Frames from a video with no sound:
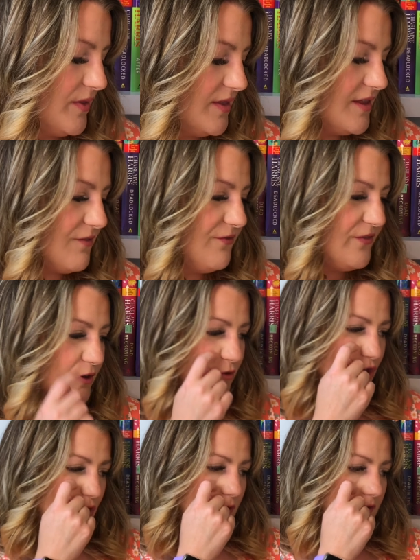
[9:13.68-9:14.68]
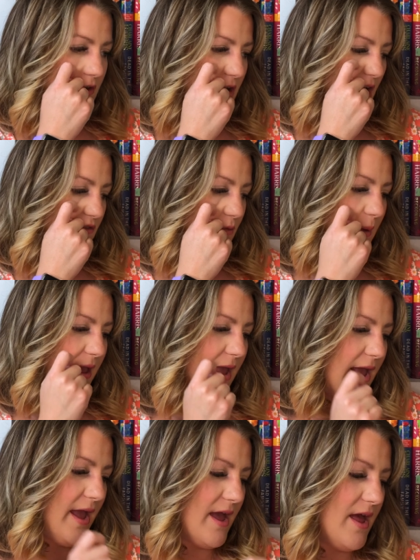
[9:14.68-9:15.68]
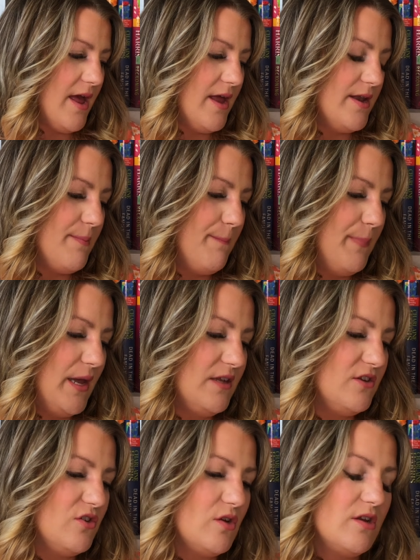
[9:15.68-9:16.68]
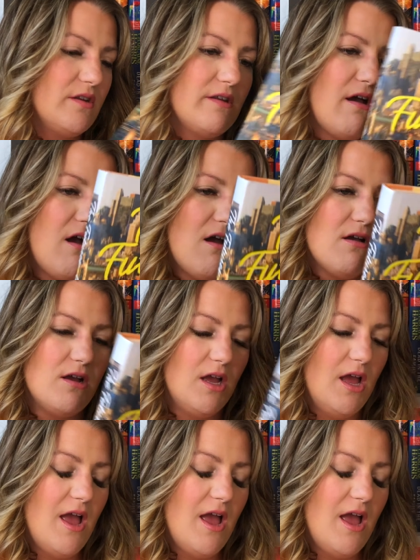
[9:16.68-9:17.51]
The Futures, a novel by Anne Pitnog.